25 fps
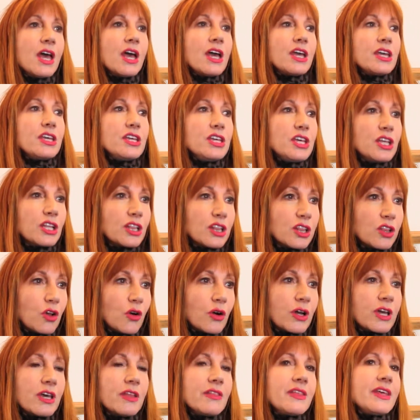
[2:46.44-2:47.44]
you
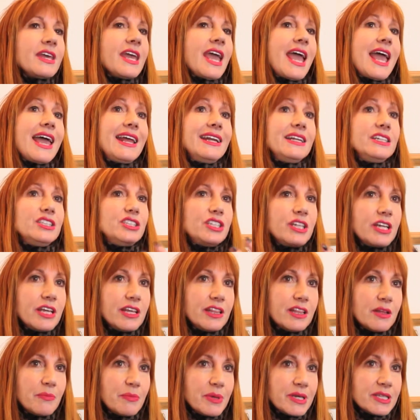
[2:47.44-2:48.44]
look at the energy
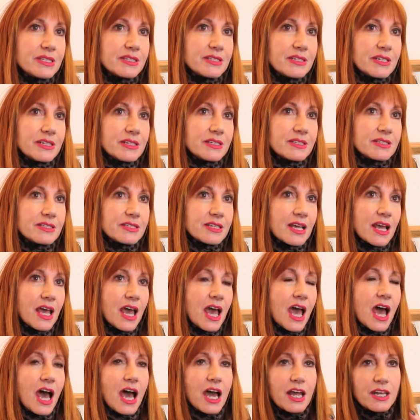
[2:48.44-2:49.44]
in the business,
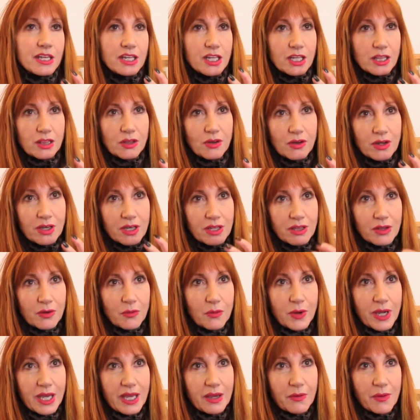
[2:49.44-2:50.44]
and you look at the
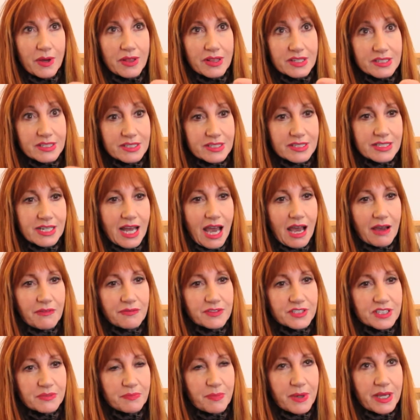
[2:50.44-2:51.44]
way when the staff
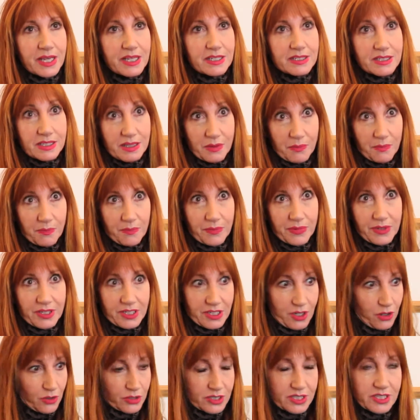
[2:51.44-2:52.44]
speak to the
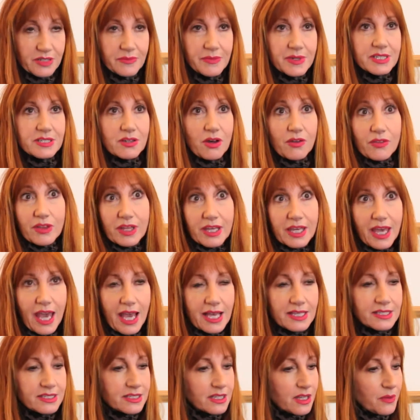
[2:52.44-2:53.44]
customers or the
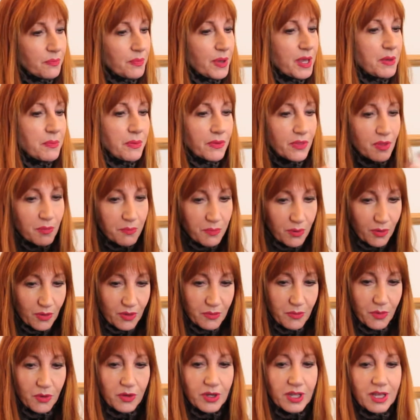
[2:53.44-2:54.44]
guests, the people that put
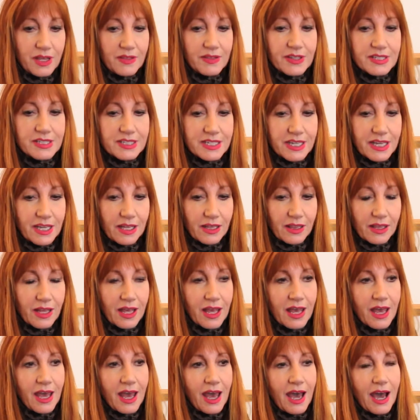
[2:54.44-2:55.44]
the money in the till.
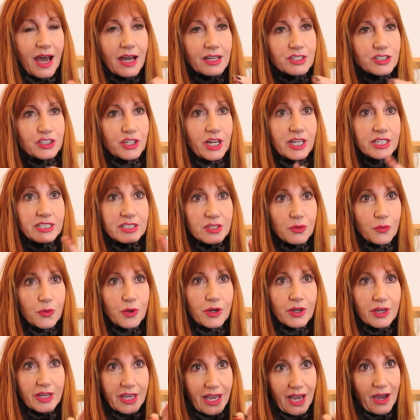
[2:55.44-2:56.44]
I try to
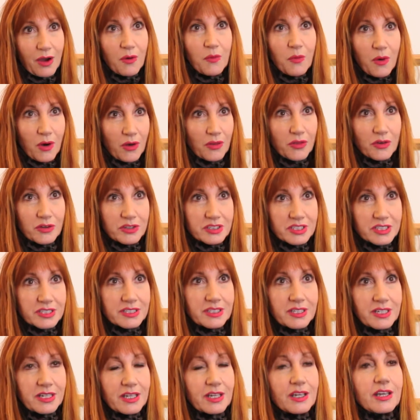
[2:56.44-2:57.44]
work out what
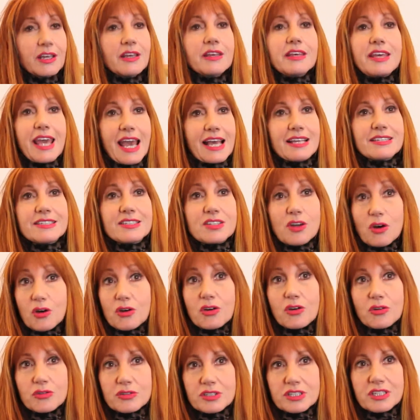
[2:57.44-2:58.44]
those guests
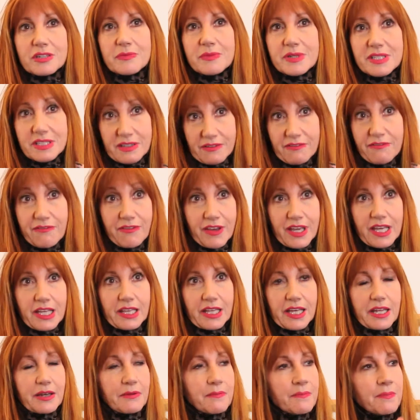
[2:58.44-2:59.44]
or customers are
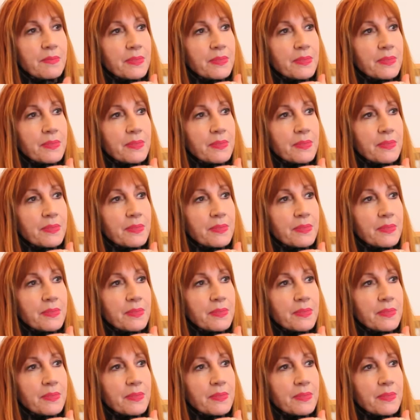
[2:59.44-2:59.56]
feeling.